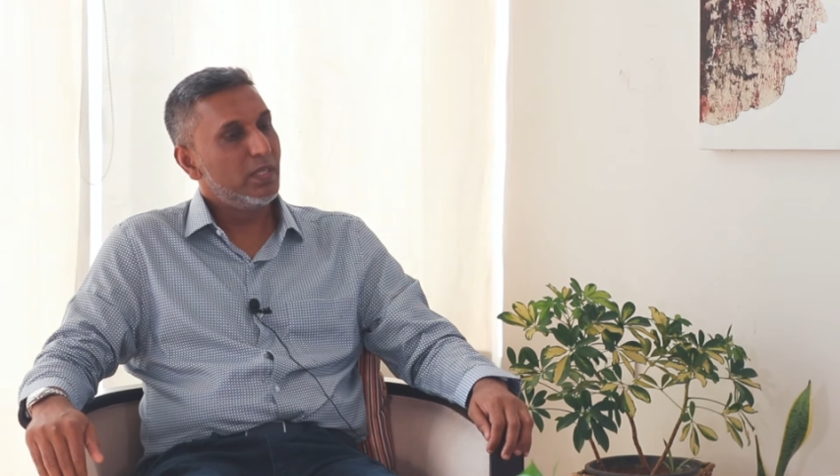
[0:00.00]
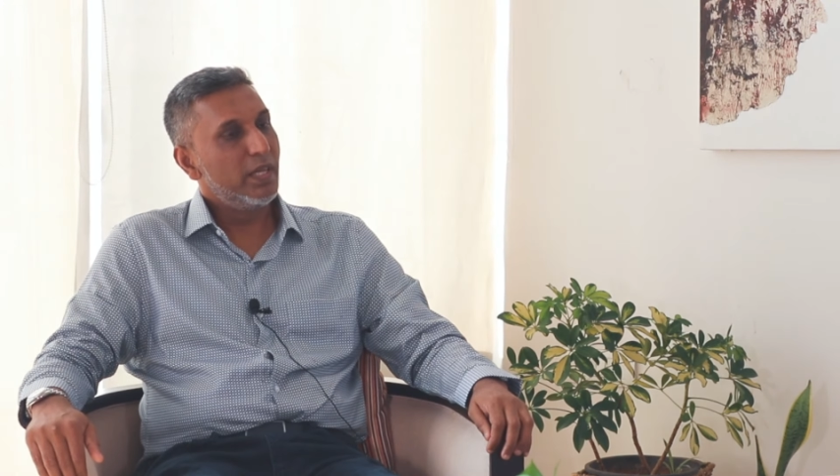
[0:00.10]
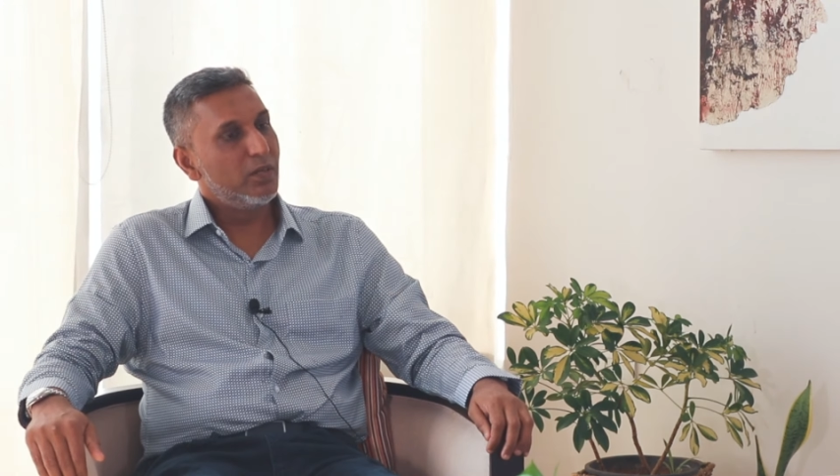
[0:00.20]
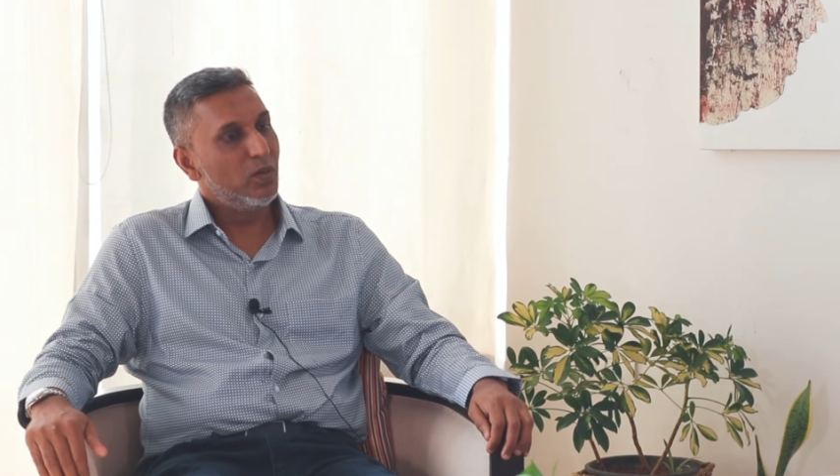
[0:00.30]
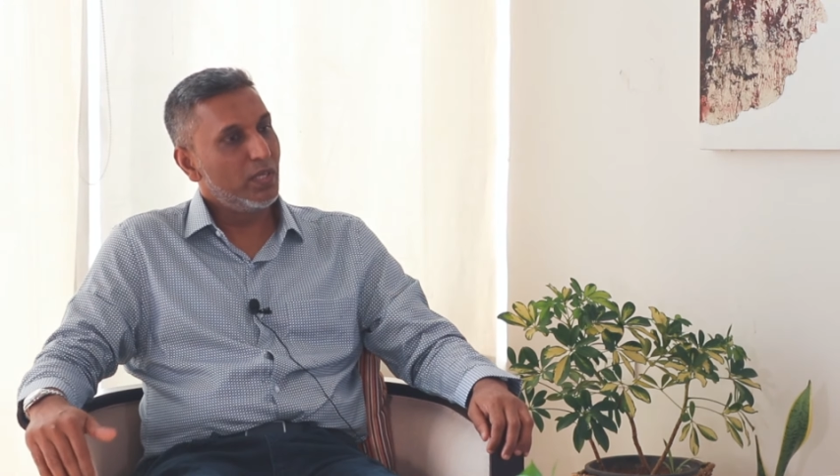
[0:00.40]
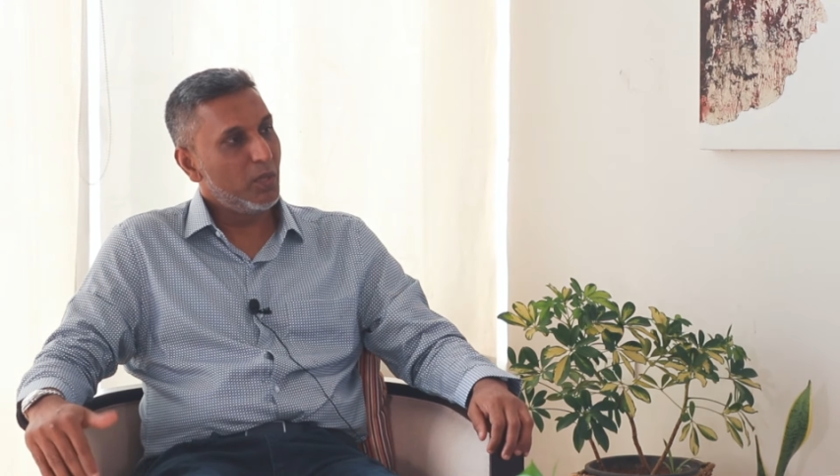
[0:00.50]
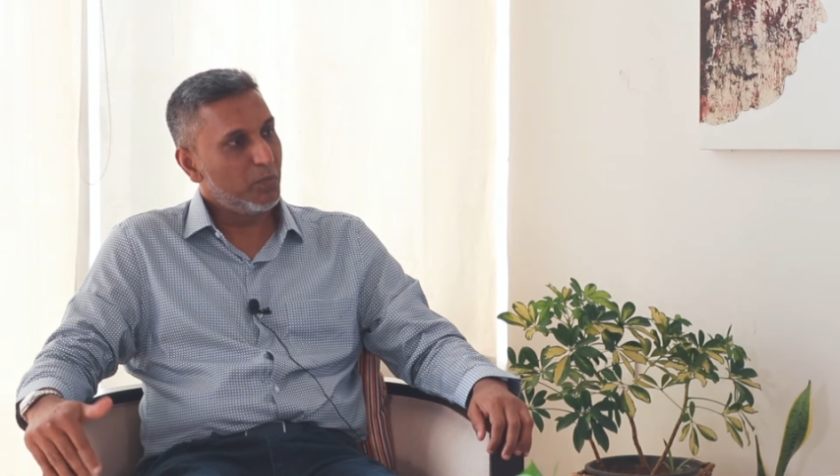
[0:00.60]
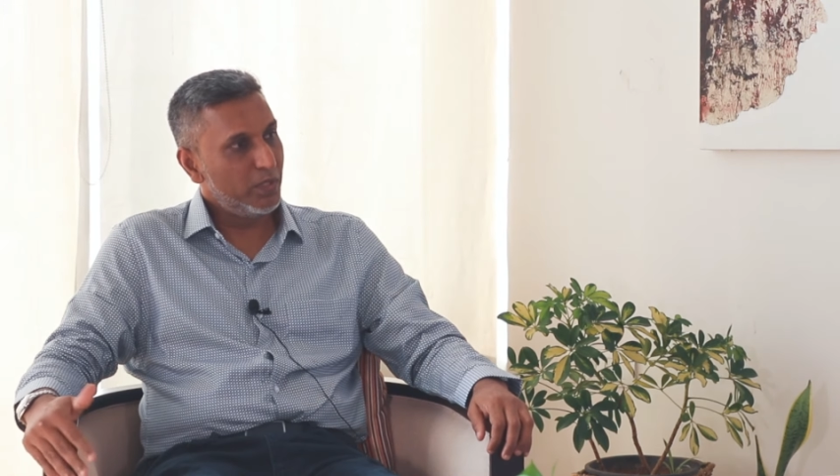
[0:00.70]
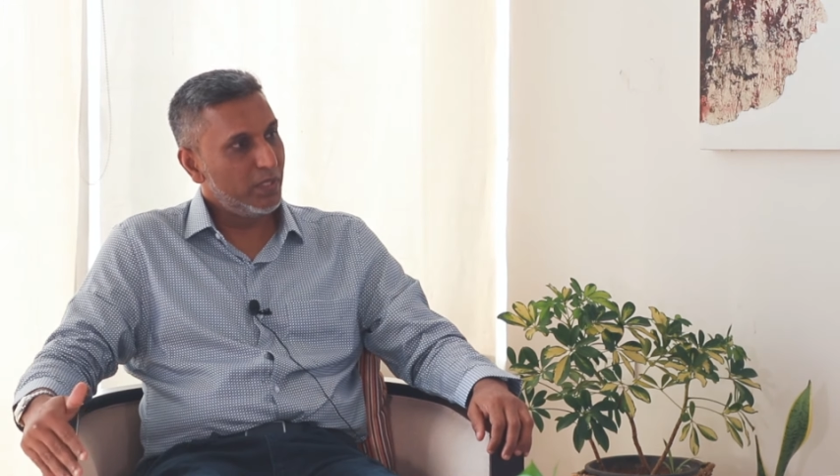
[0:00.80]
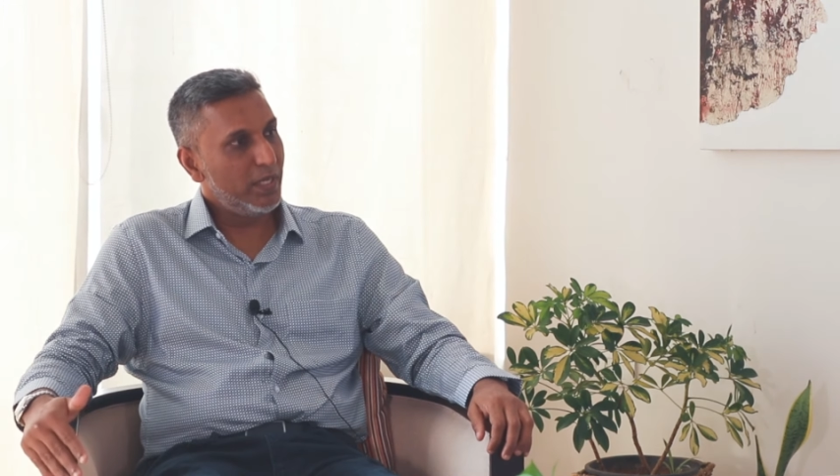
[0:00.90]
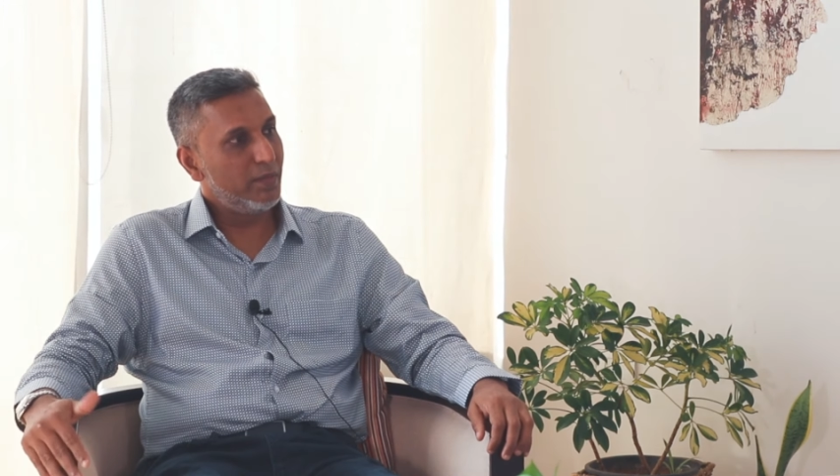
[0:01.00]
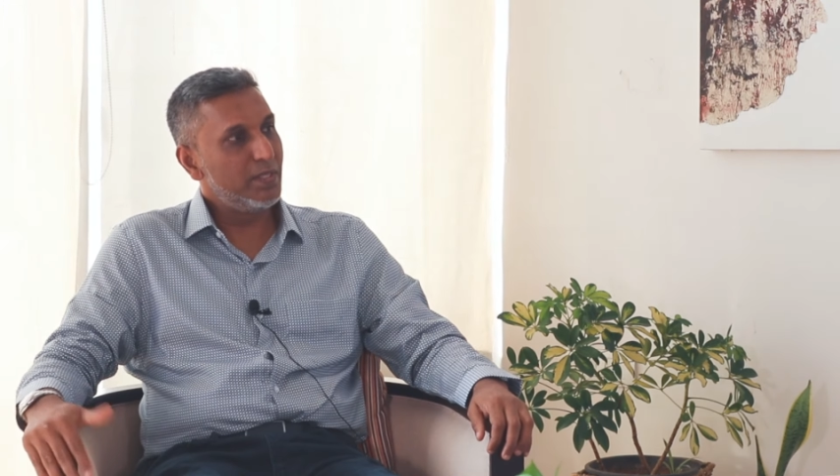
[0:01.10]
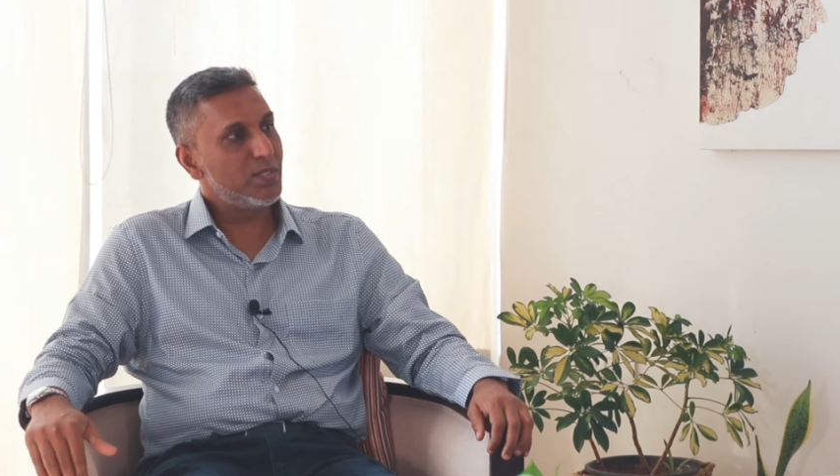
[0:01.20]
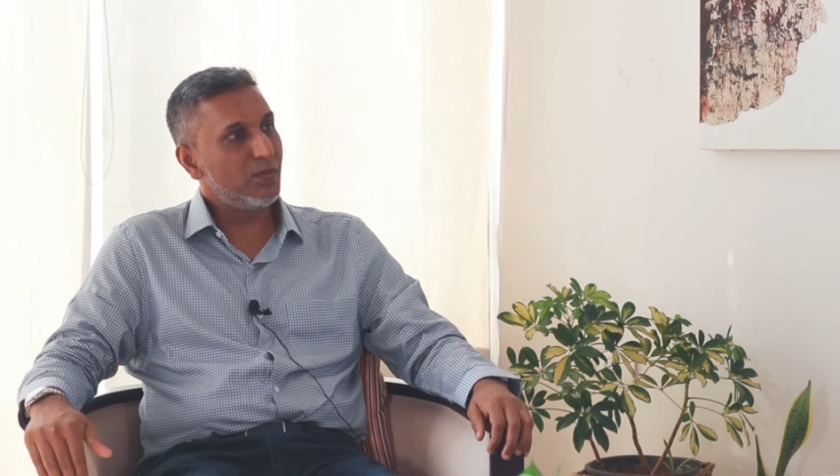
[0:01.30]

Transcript: They have gone up to the levels